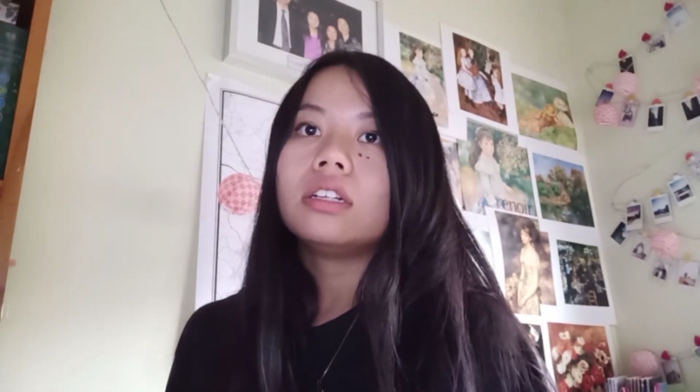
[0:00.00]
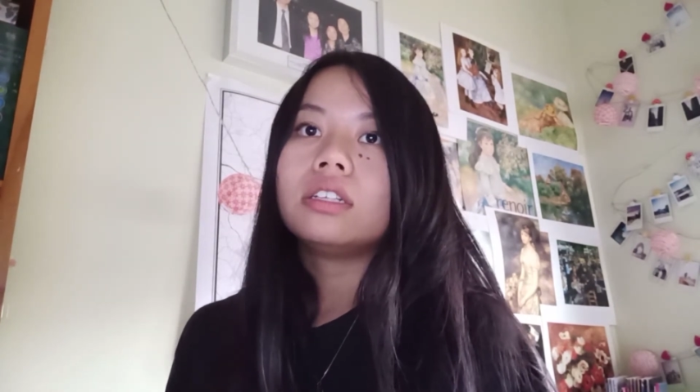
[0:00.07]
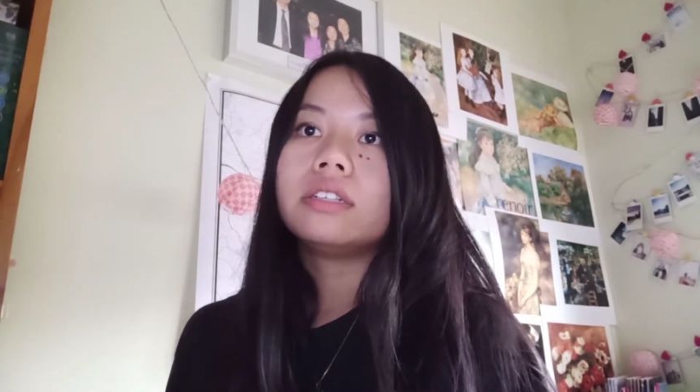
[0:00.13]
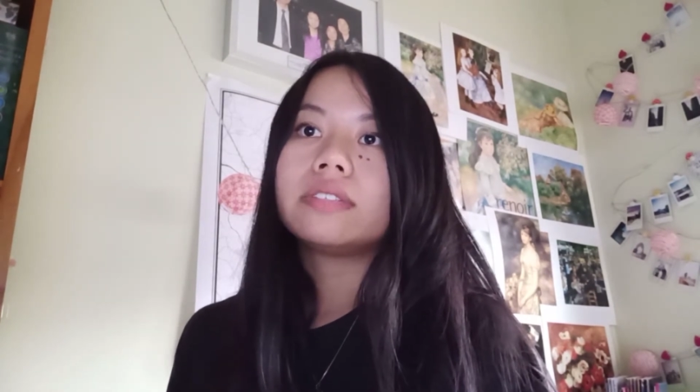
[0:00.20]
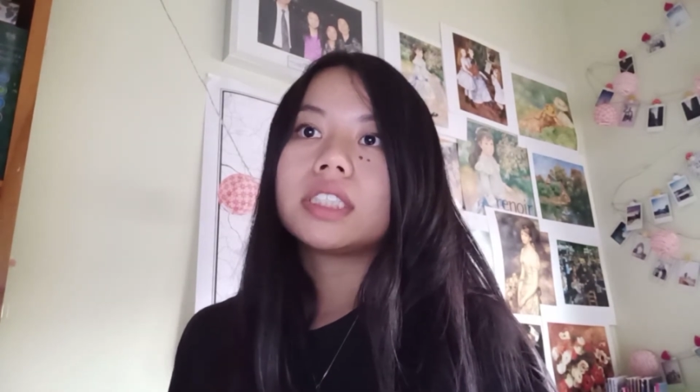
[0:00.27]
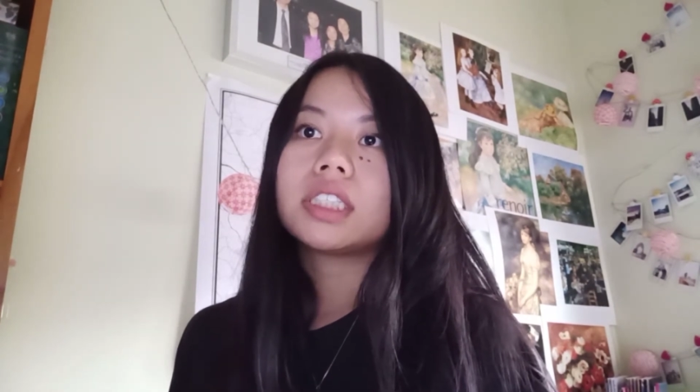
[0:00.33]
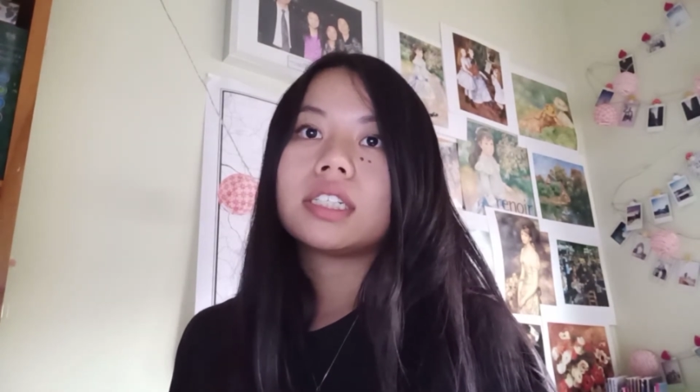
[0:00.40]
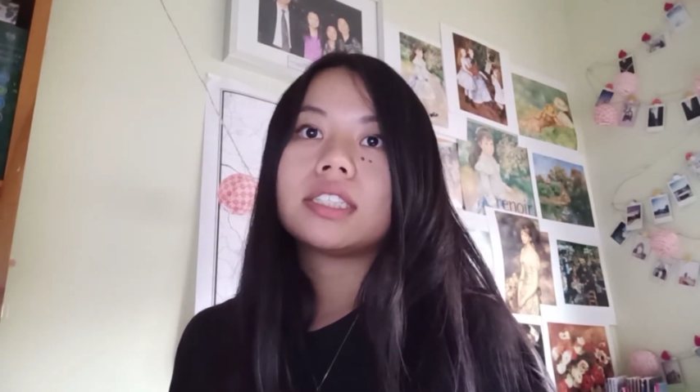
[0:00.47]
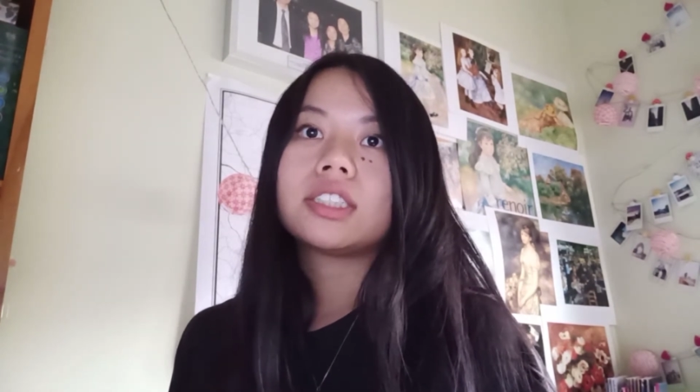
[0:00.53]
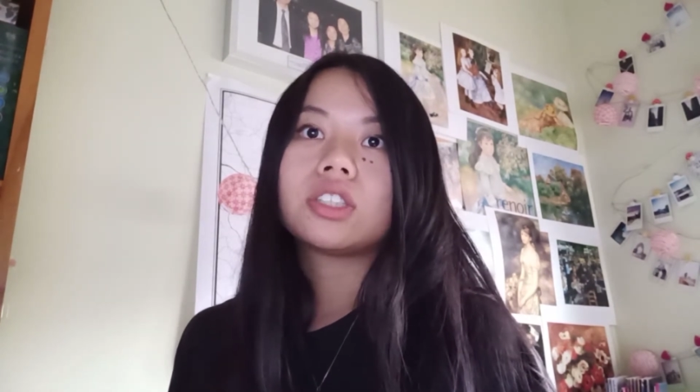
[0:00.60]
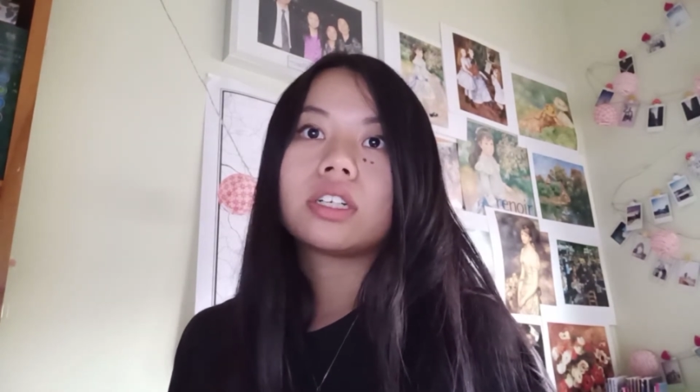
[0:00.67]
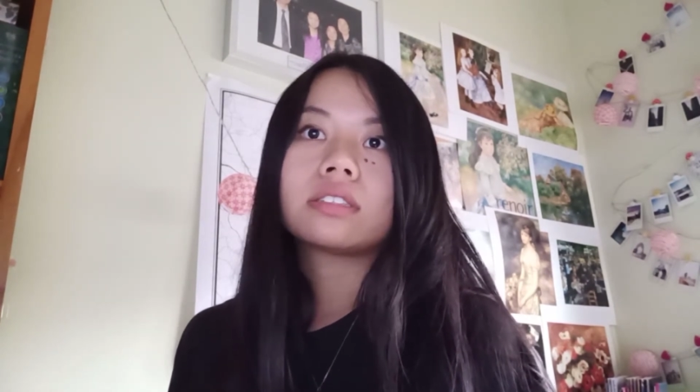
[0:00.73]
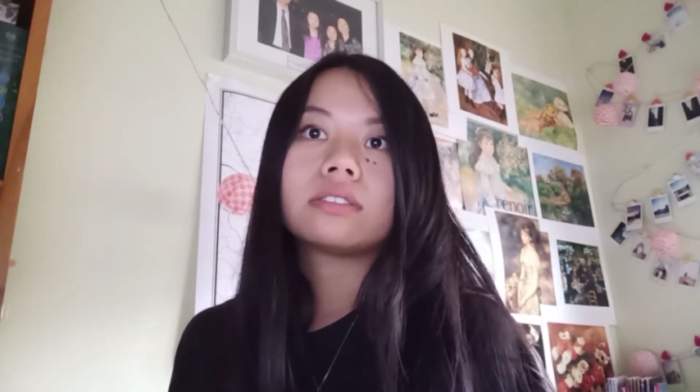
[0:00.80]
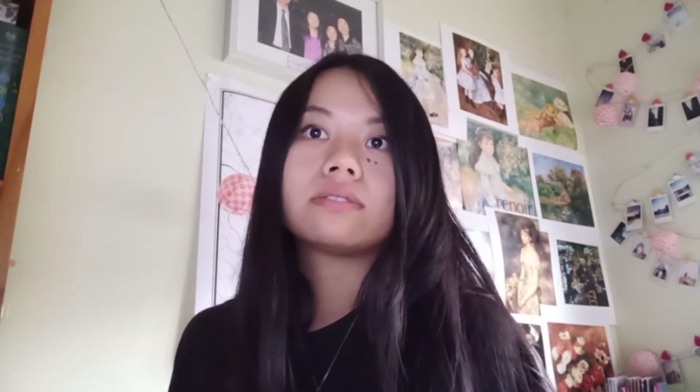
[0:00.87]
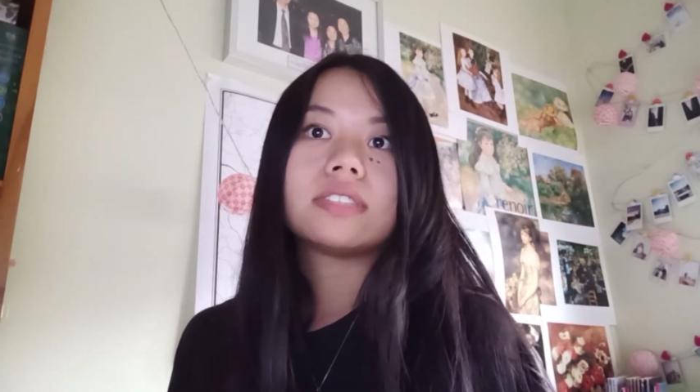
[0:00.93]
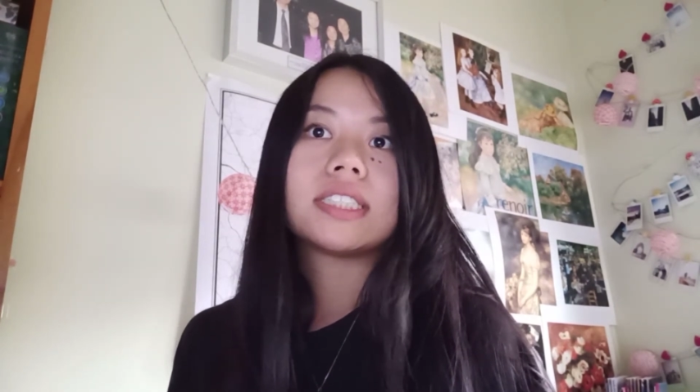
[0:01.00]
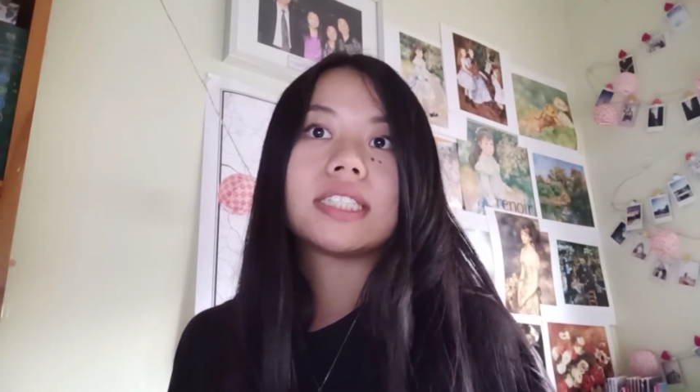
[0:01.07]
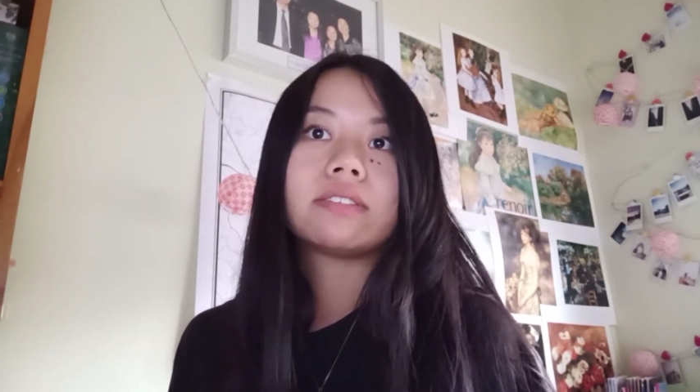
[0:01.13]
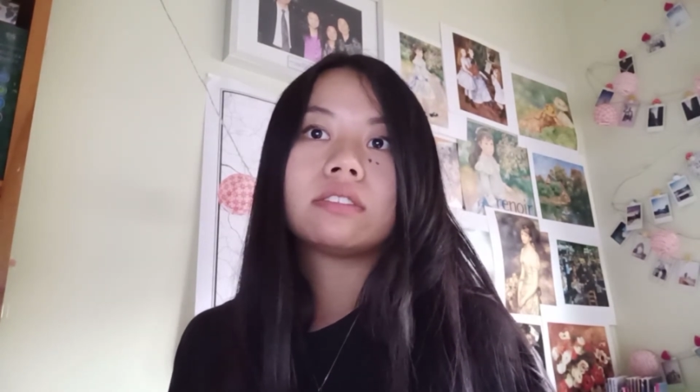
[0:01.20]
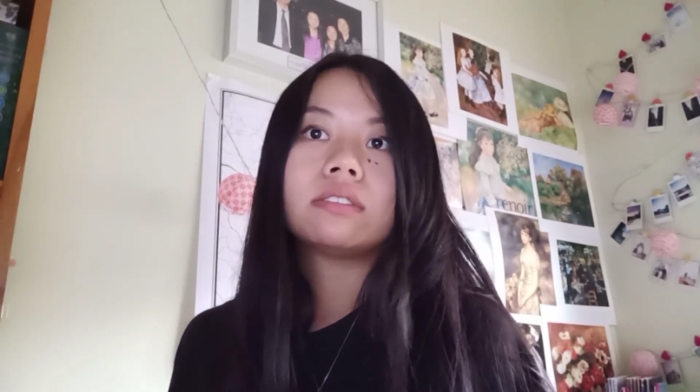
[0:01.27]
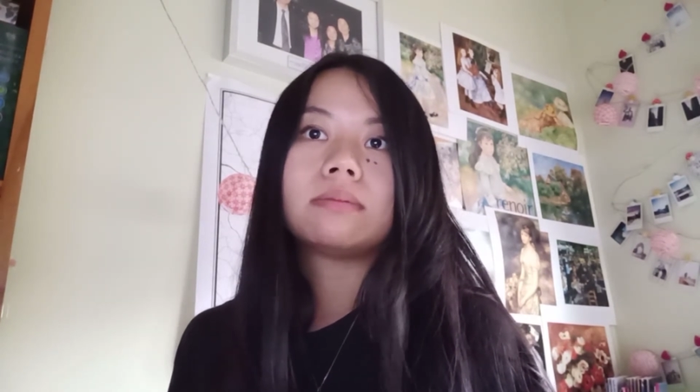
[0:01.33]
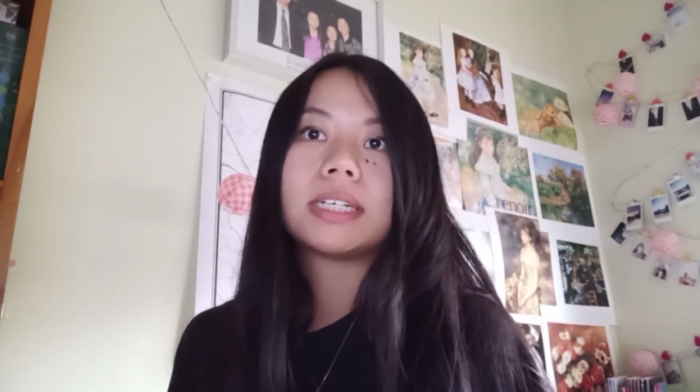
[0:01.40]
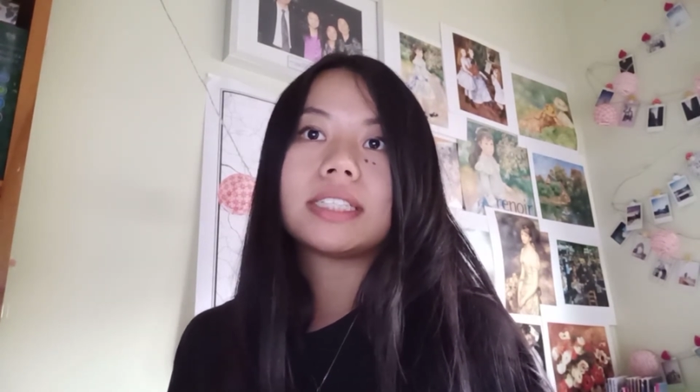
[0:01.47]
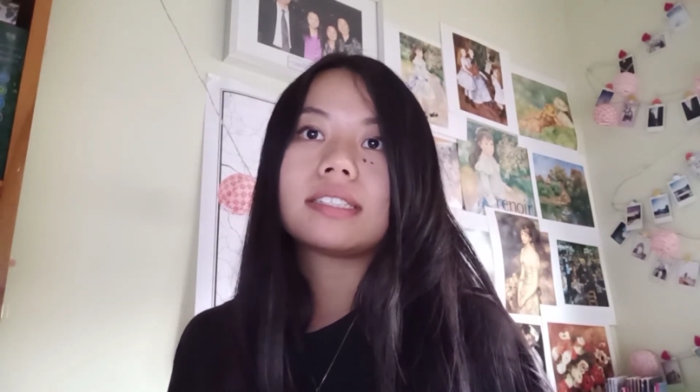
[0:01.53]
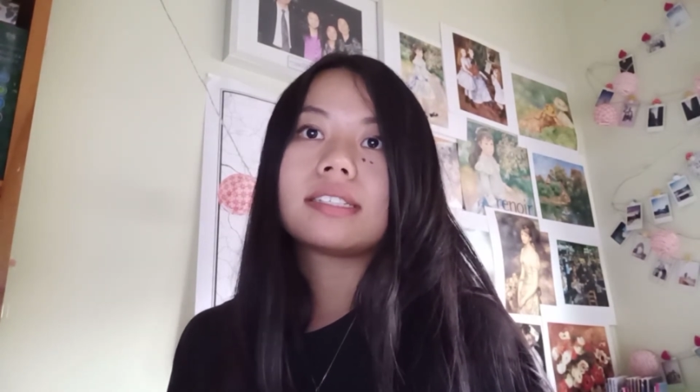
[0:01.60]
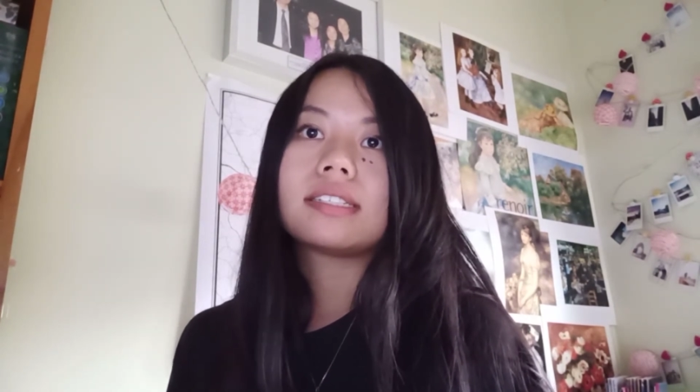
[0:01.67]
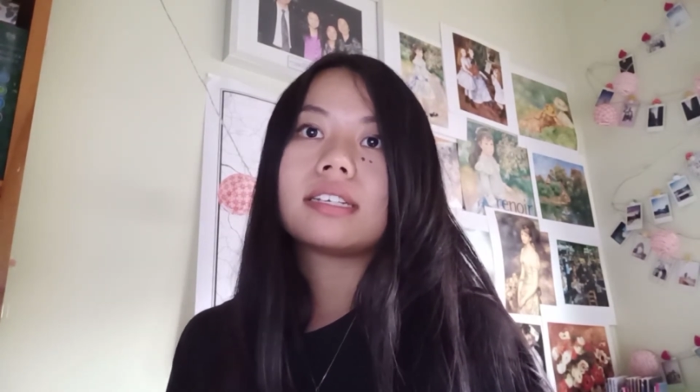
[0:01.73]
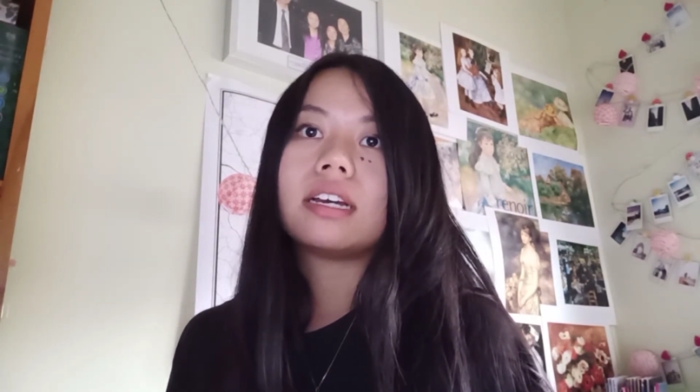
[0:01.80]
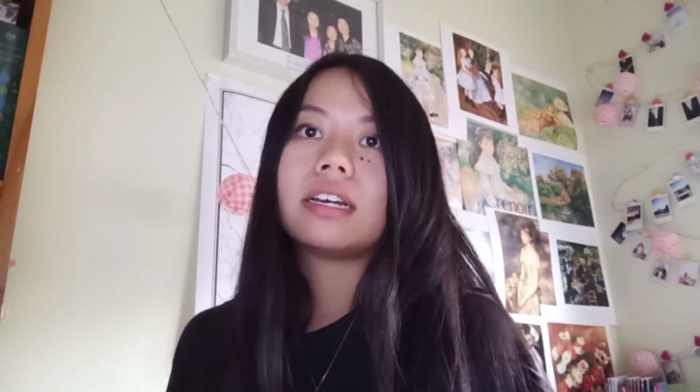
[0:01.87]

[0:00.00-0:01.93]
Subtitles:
Louverture struggled for several months